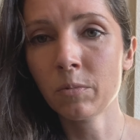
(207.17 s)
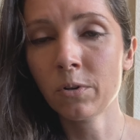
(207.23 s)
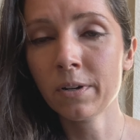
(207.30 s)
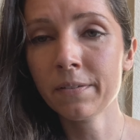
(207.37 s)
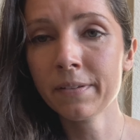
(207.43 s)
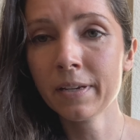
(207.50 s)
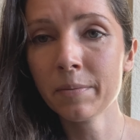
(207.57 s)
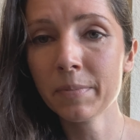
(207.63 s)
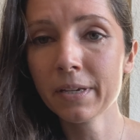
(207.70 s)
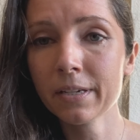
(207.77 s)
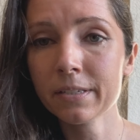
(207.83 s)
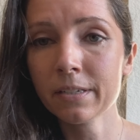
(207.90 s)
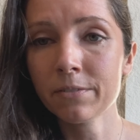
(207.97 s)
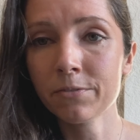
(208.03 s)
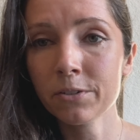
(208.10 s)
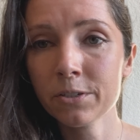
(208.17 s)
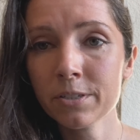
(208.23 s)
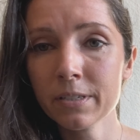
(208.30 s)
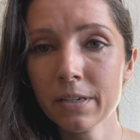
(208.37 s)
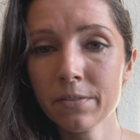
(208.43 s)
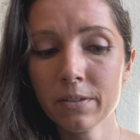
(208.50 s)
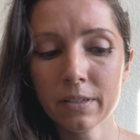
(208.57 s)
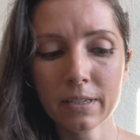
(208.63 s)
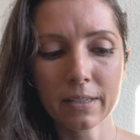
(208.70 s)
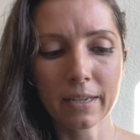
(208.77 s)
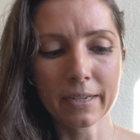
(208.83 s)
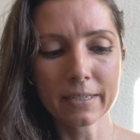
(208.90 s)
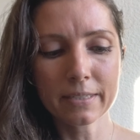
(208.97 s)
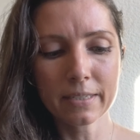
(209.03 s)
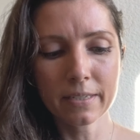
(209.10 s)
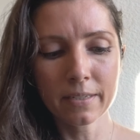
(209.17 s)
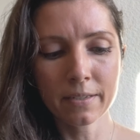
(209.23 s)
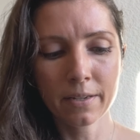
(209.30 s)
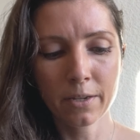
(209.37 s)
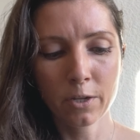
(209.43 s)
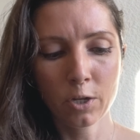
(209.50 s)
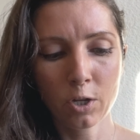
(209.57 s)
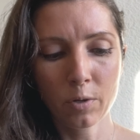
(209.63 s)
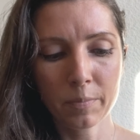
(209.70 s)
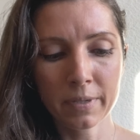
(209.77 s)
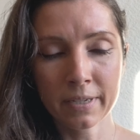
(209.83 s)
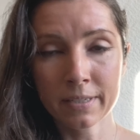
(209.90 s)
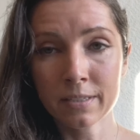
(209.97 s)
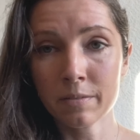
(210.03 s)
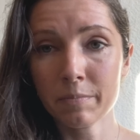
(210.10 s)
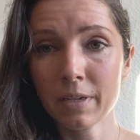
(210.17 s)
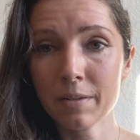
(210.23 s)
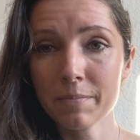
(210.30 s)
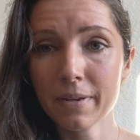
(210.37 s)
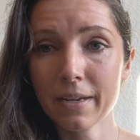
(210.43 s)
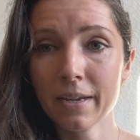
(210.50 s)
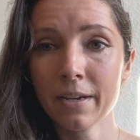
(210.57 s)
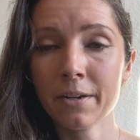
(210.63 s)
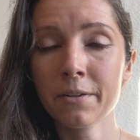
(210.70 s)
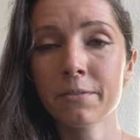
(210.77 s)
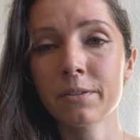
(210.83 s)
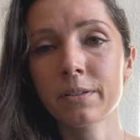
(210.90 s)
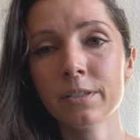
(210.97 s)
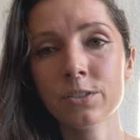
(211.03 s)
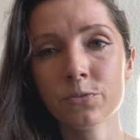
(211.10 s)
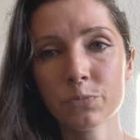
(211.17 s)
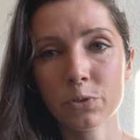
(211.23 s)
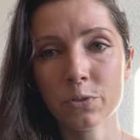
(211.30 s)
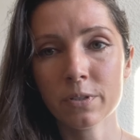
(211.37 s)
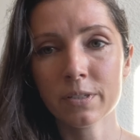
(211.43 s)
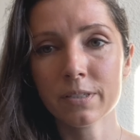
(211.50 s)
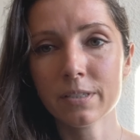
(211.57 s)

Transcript: more of it because at first I really liked it because it made my hair really smooth and